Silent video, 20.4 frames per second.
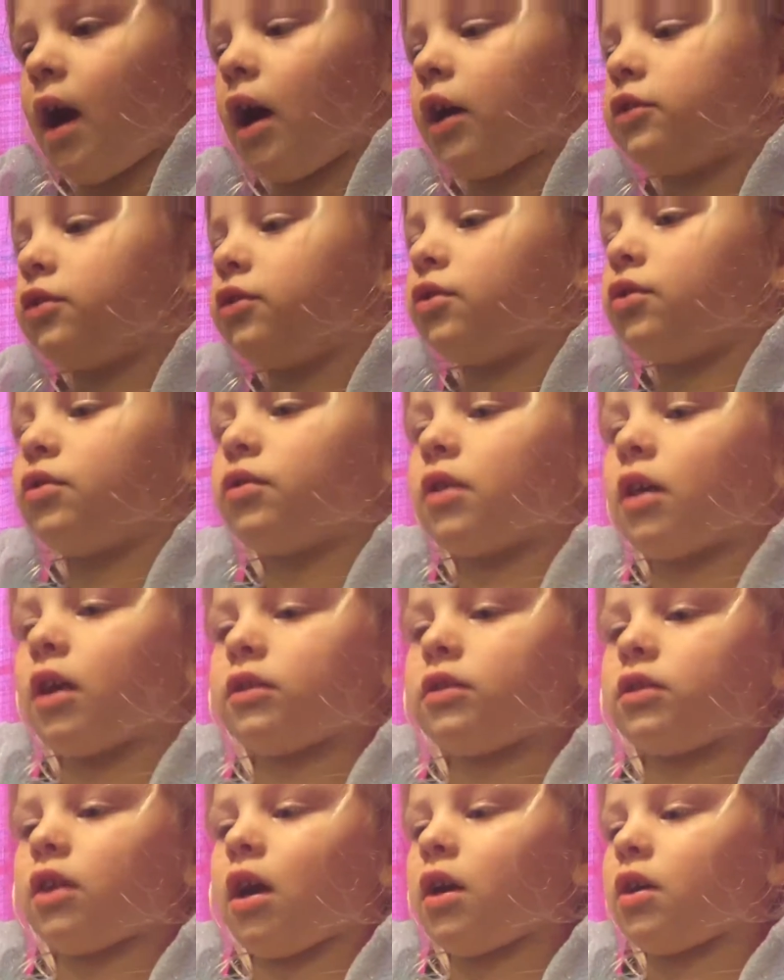I drew
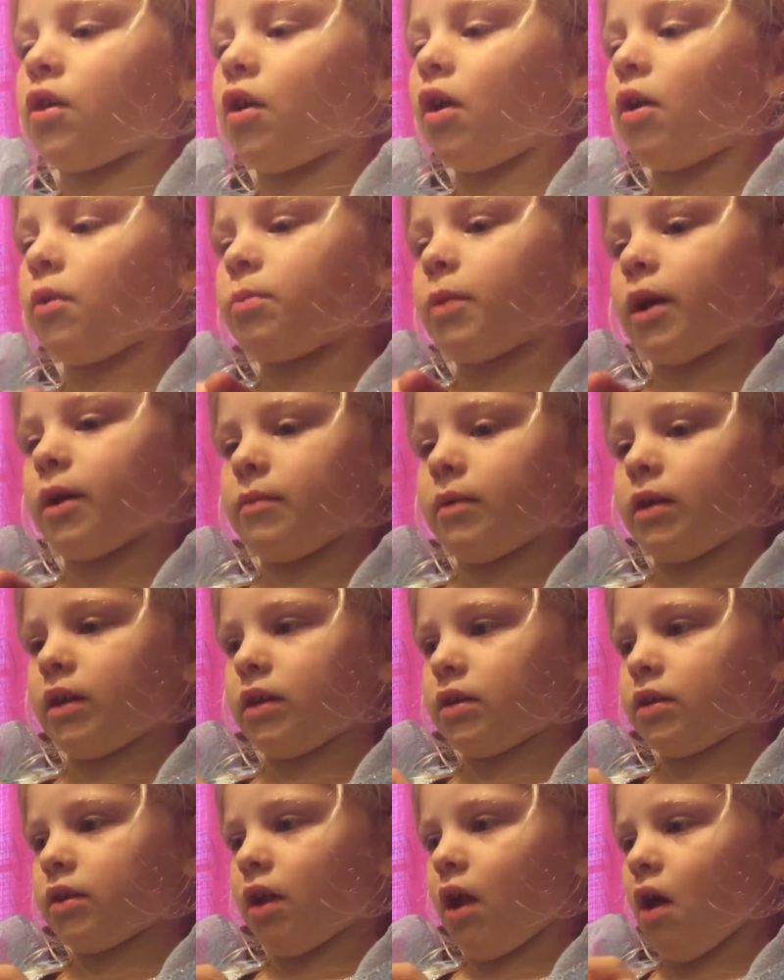the sun all by
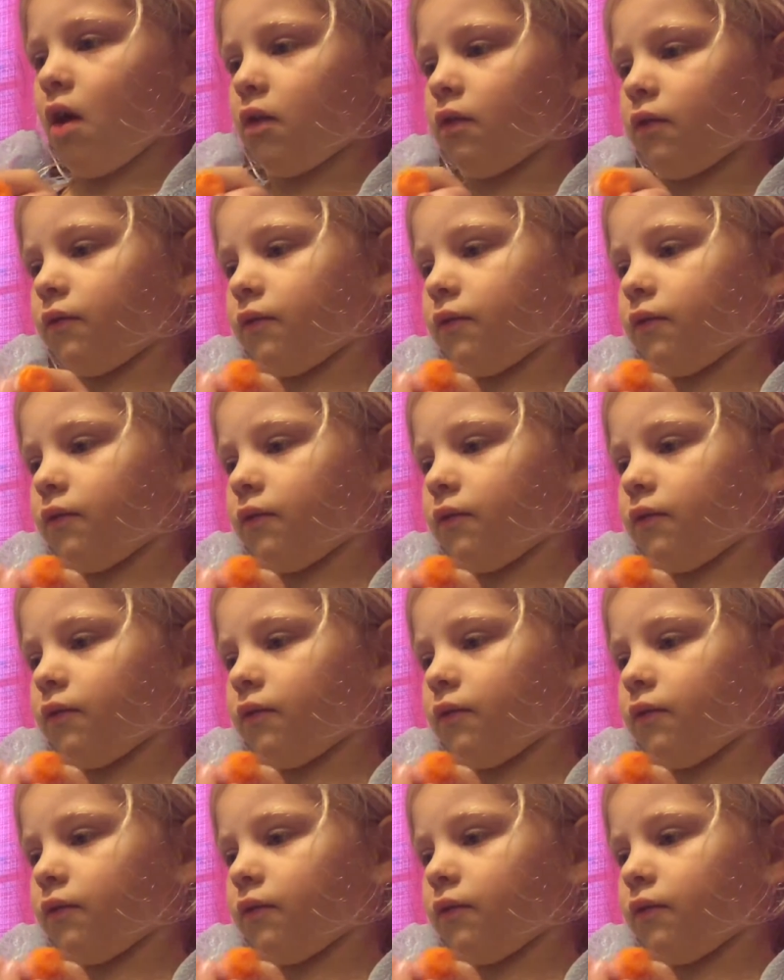myself.